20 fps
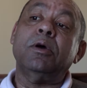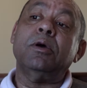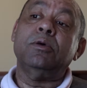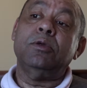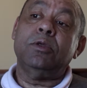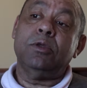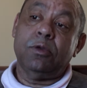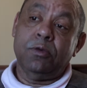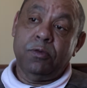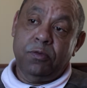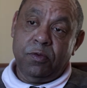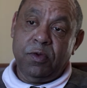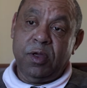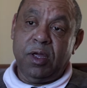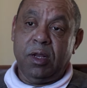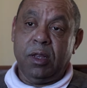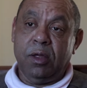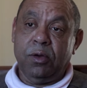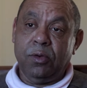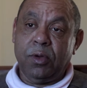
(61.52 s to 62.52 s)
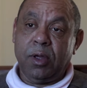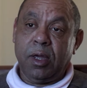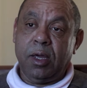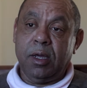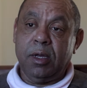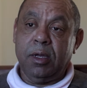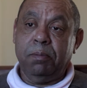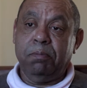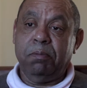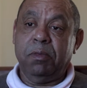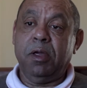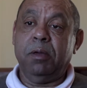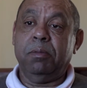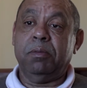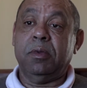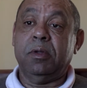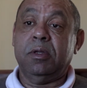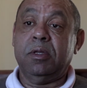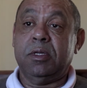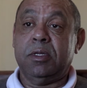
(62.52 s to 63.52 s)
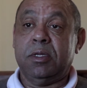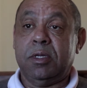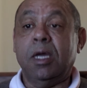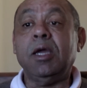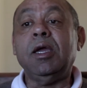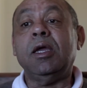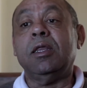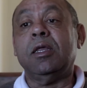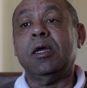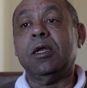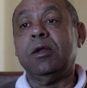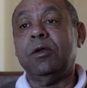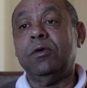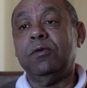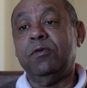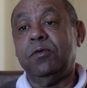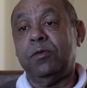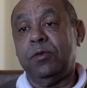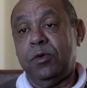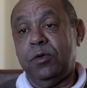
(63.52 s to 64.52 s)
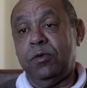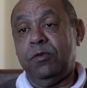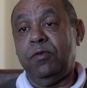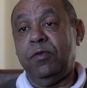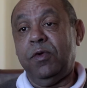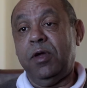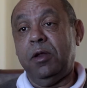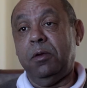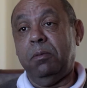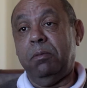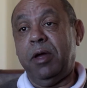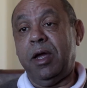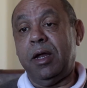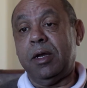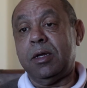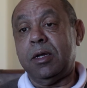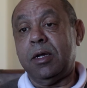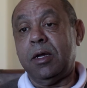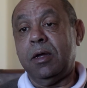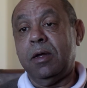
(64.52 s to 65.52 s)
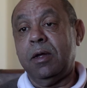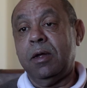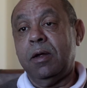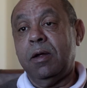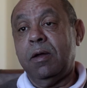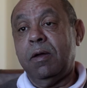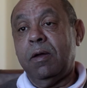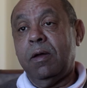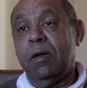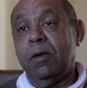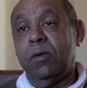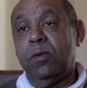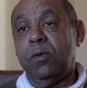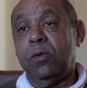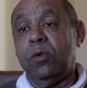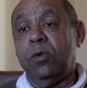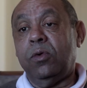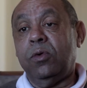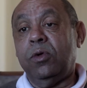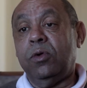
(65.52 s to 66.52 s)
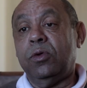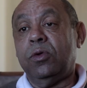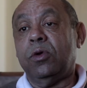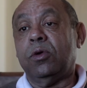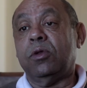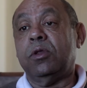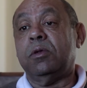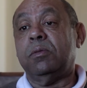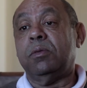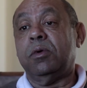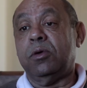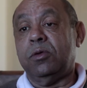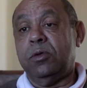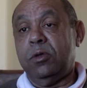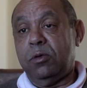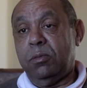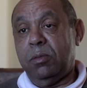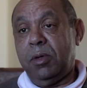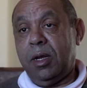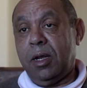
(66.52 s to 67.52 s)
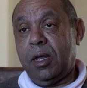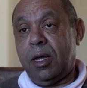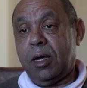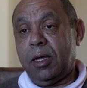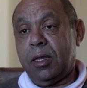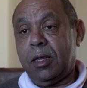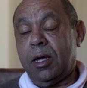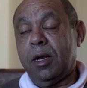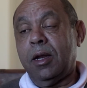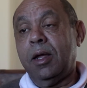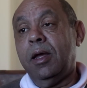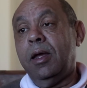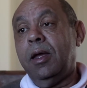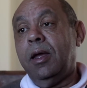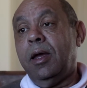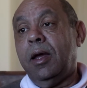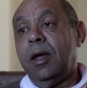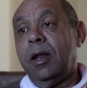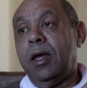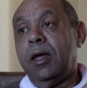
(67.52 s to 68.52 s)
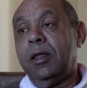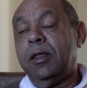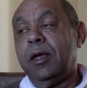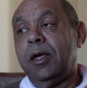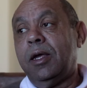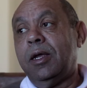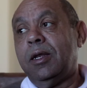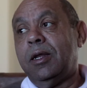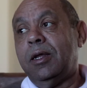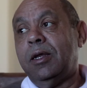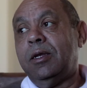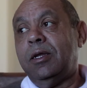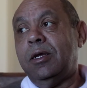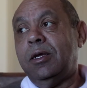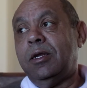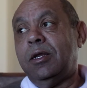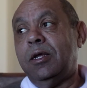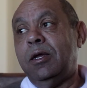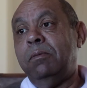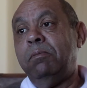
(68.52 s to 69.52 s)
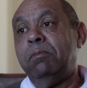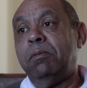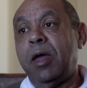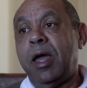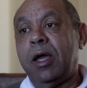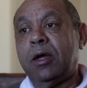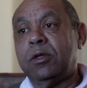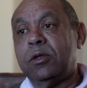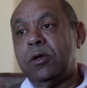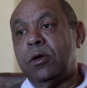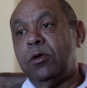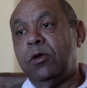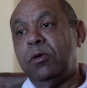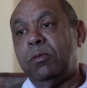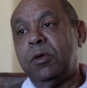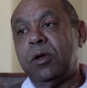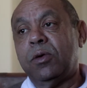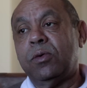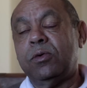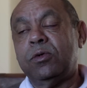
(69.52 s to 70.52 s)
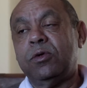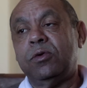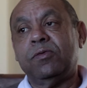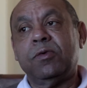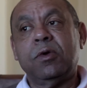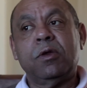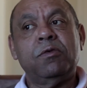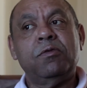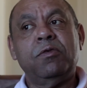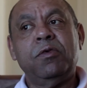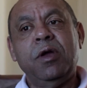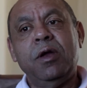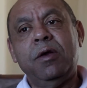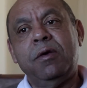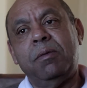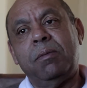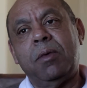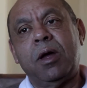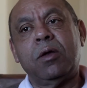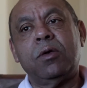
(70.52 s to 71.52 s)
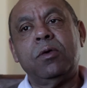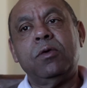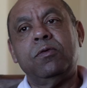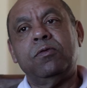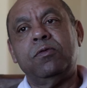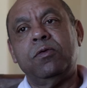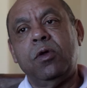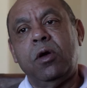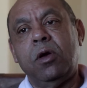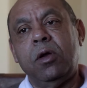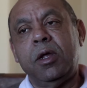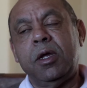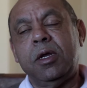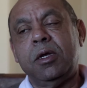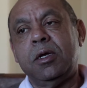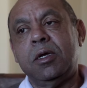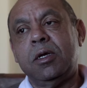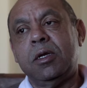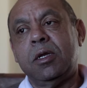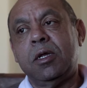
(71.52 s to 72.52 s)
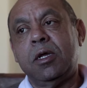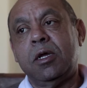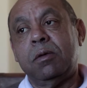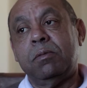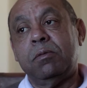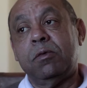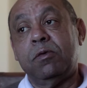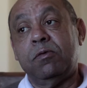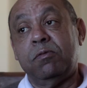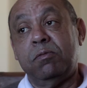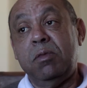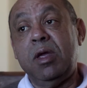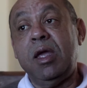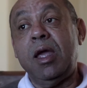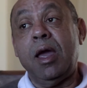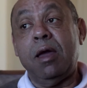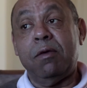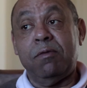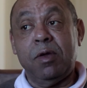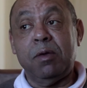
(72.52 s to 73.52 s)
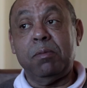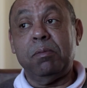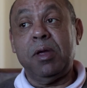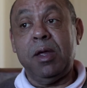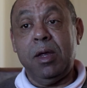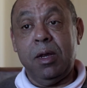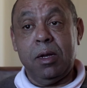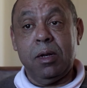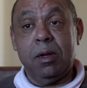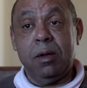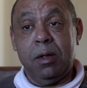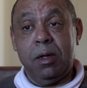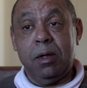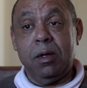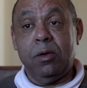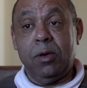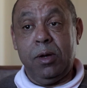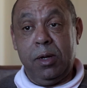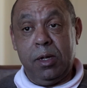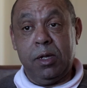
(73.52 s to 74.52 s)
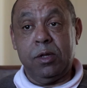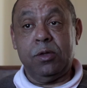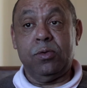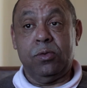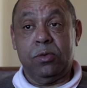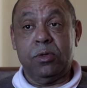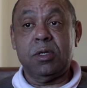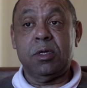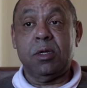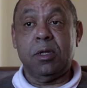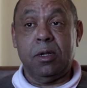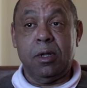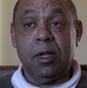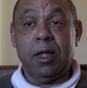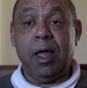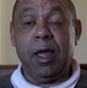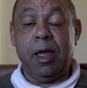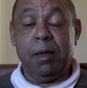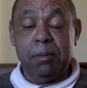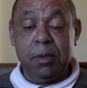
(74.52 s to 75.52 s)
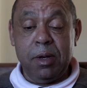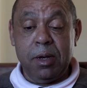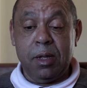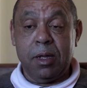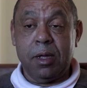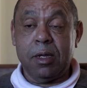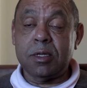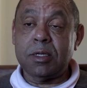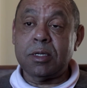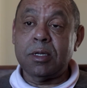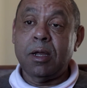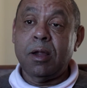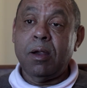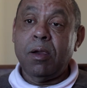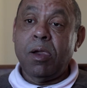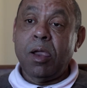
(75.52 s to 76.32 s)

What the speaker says: supposed to feel okay. People say that you should feel better, or you're not supposed to be like that. And I think it impacts on you because you've got a fair amount of knowledge in terms of me having been a nurse or still am a nurse,